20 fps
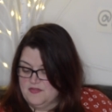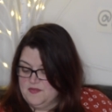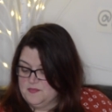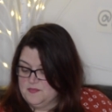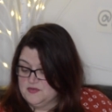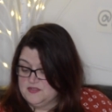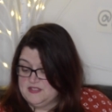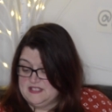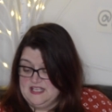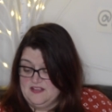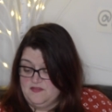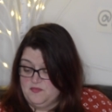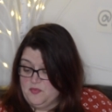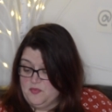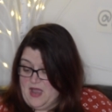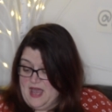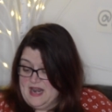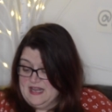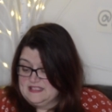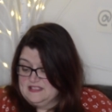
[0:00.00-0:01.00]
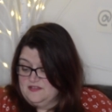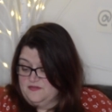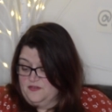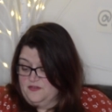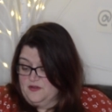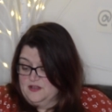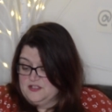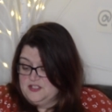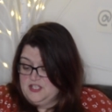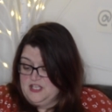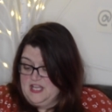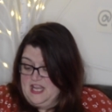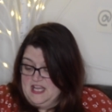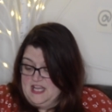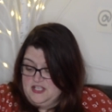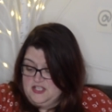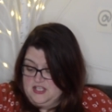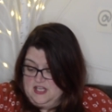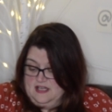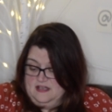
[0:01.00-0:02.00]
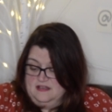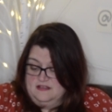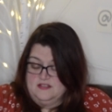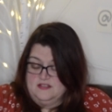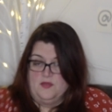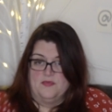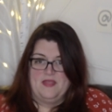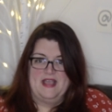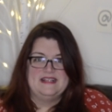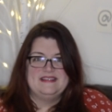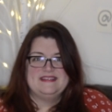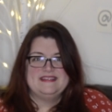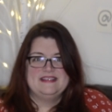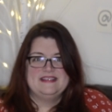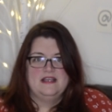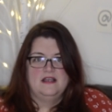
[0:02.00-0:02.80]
the perceived product differentiation. So that's,